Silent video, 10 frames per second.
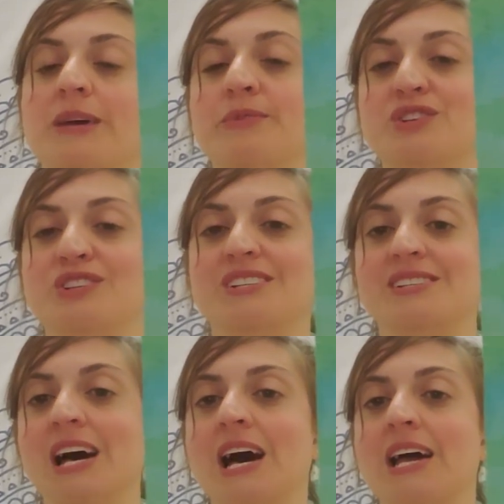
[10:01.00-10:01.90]
able to
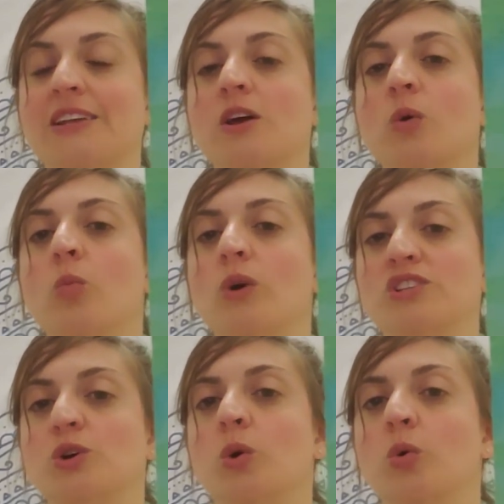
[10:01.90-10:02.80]
decide
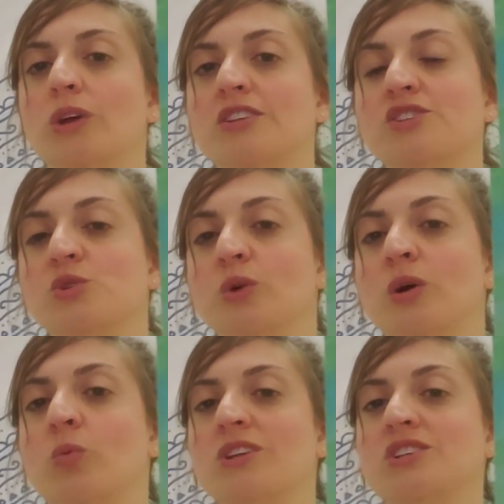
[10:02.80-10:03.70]
what to hold on to
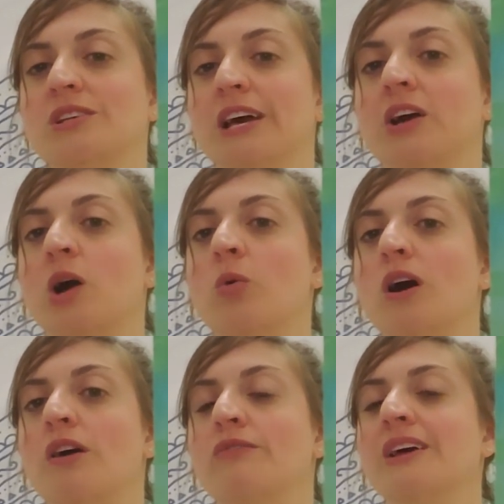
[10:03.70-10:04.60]
and what to let go
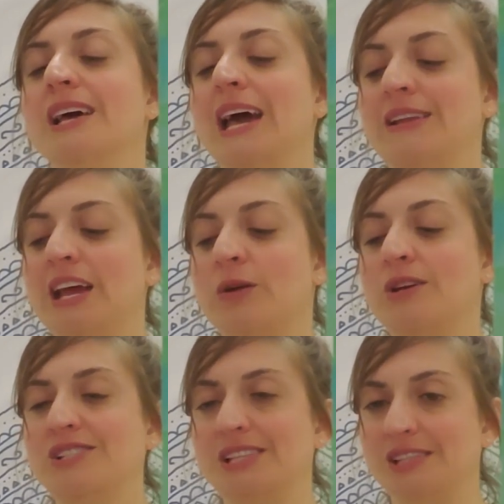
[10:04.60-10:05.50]
of. And
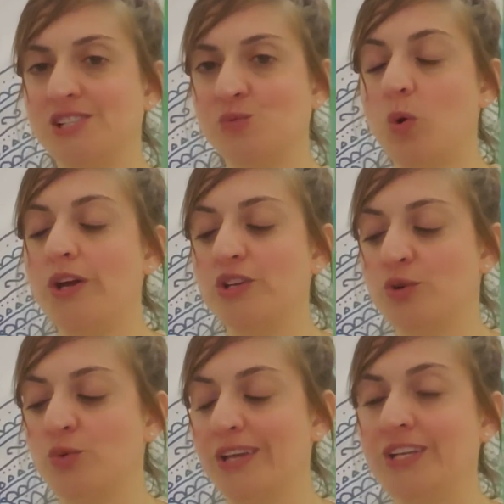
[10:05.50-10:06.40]
Aries, at this point,
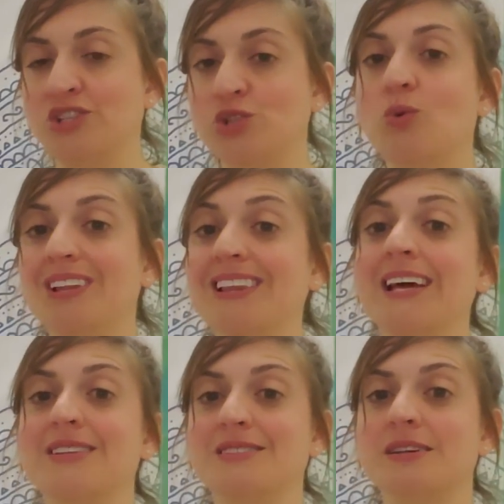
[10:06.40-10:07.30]
you're ready to
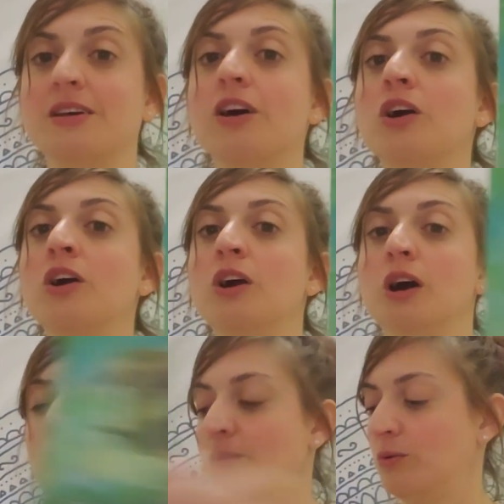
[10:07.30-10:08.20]
let
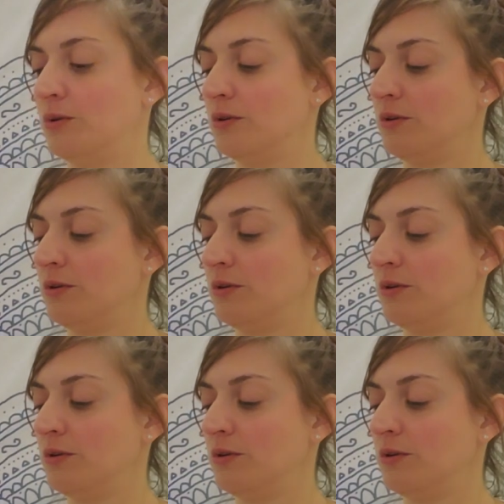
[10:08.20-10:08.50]
go.